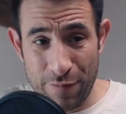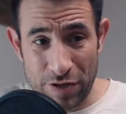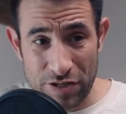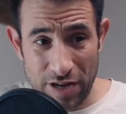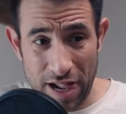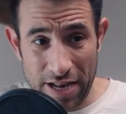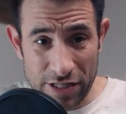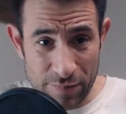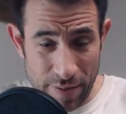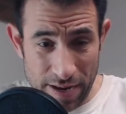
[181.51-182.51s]
how much did I
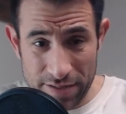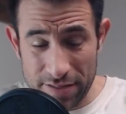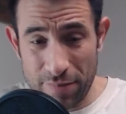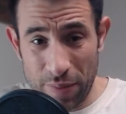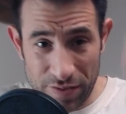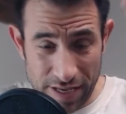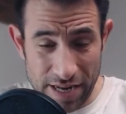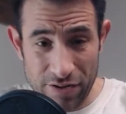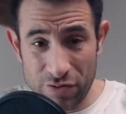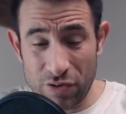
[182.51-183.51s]
expend to
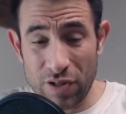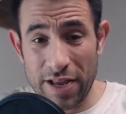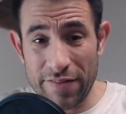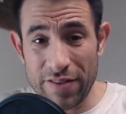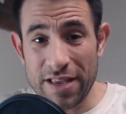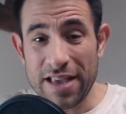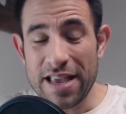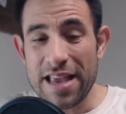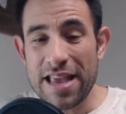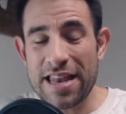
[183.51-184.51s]
get a new client?
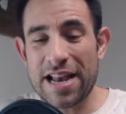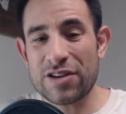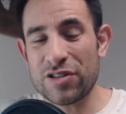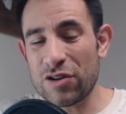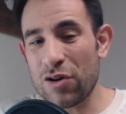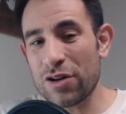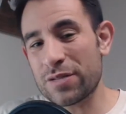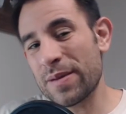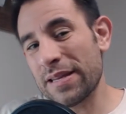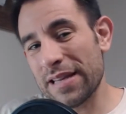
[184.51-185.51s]
It actually
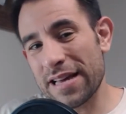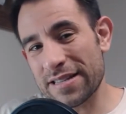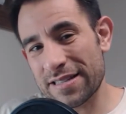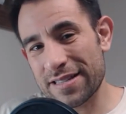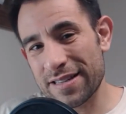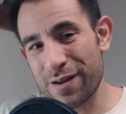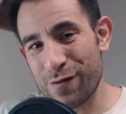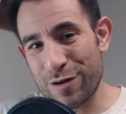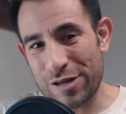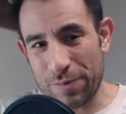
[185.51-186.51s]
cost me less
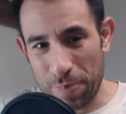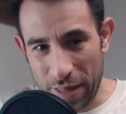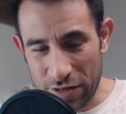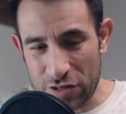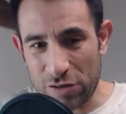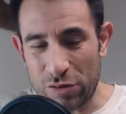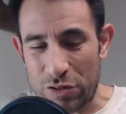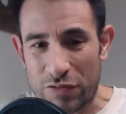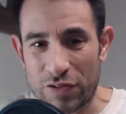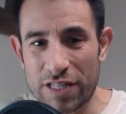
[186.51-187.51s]
with
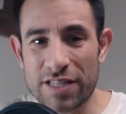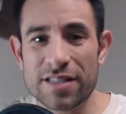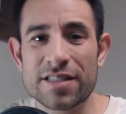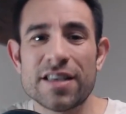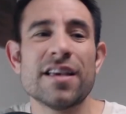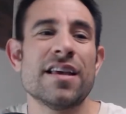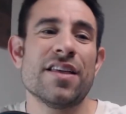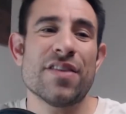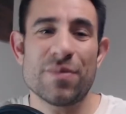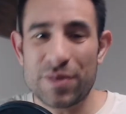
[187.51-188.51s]
exclusive leads
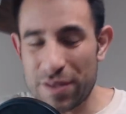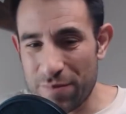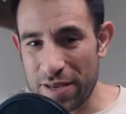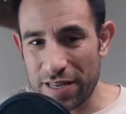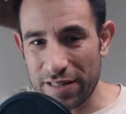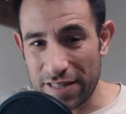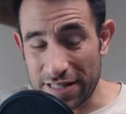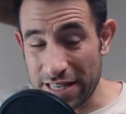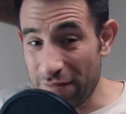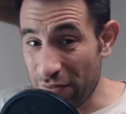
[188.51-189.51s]
than with competing
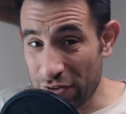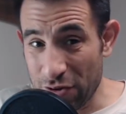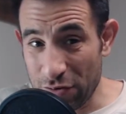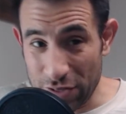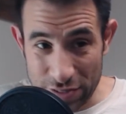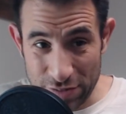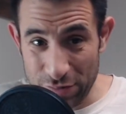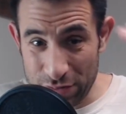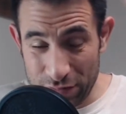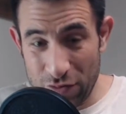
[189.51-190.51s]
leads, even though the
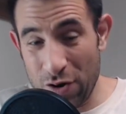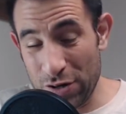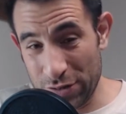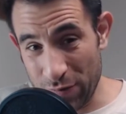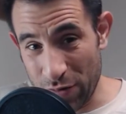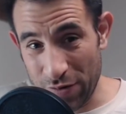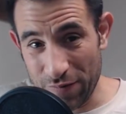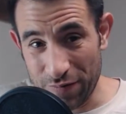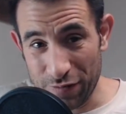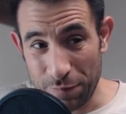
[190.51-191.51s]
exclusive cost more.
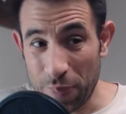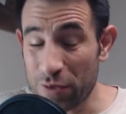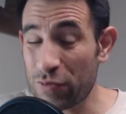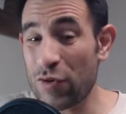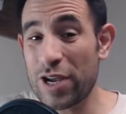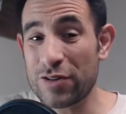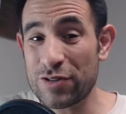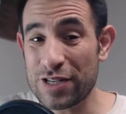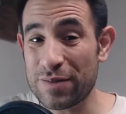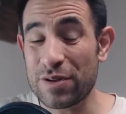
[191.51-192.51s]
It's very
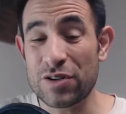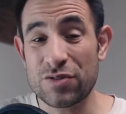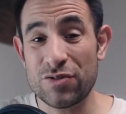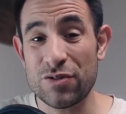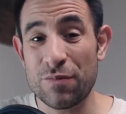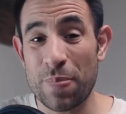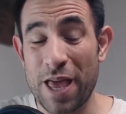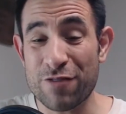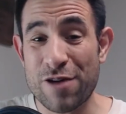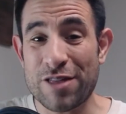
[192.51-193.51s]
interesting, but it's true.
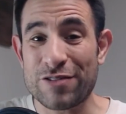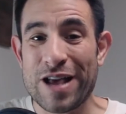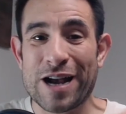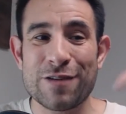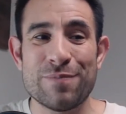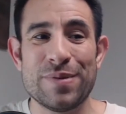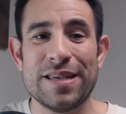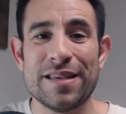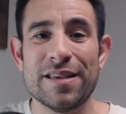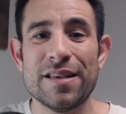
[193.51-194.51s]
I'd rather not
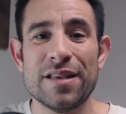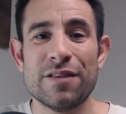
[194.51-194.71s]
compete,